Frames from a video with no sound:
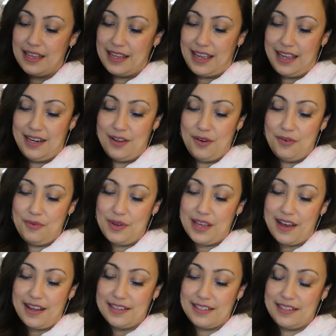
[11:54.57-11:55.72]
I know we
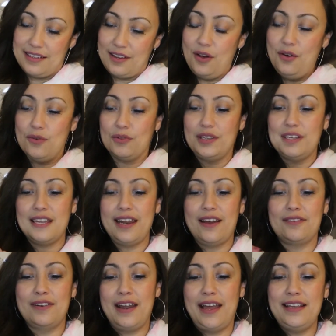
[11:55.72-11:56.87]
got, oh, look at
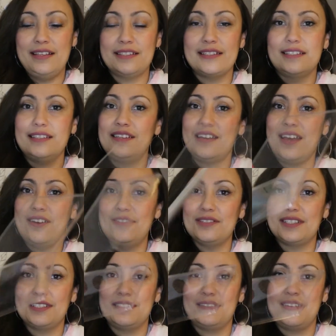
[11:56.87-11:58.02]
how nice, look how
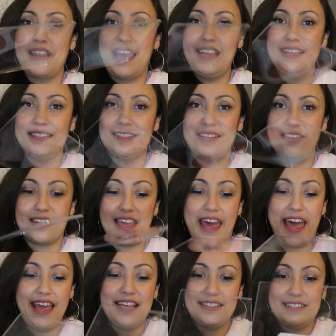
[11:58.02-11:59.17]
nice their
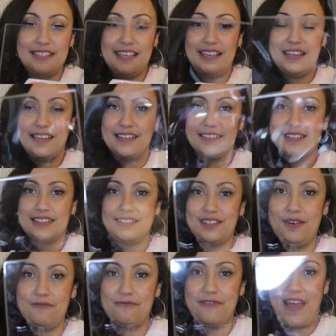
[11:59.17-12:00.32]
case is. It's
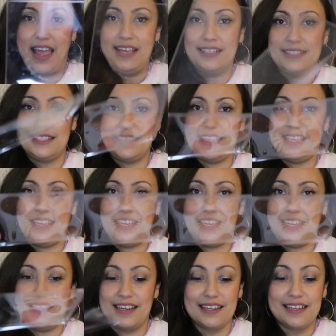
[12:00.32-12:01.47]

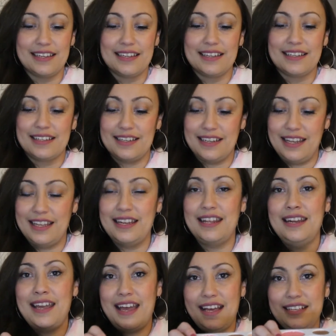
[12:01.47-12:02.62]
fancy. And
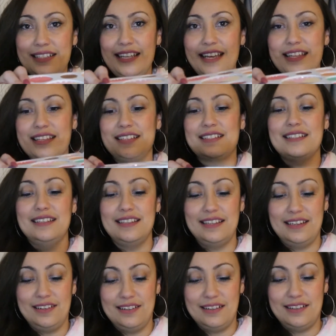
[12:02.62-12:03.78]
then it has like this
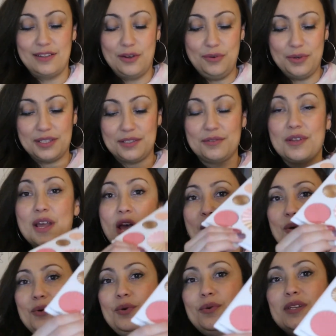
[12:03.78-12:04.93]
little, it's
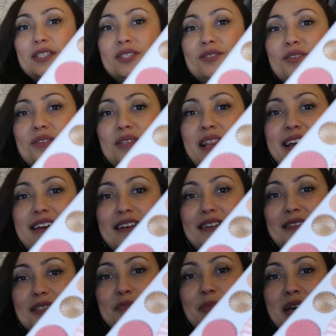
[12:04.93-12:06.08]
like a
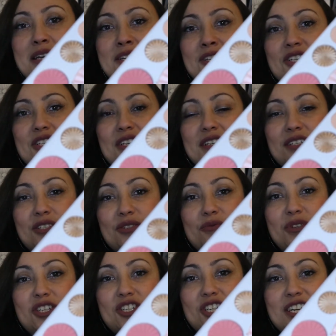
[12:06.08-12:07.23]
sponge
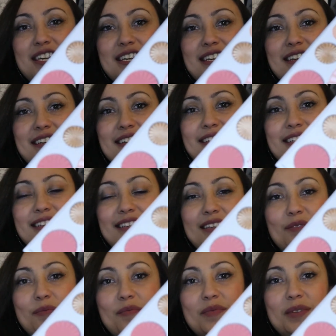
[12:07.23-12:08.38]
squishy,
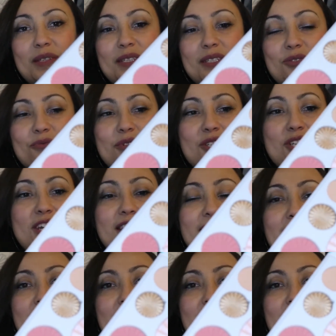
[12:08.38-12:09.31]
it's a squishy thing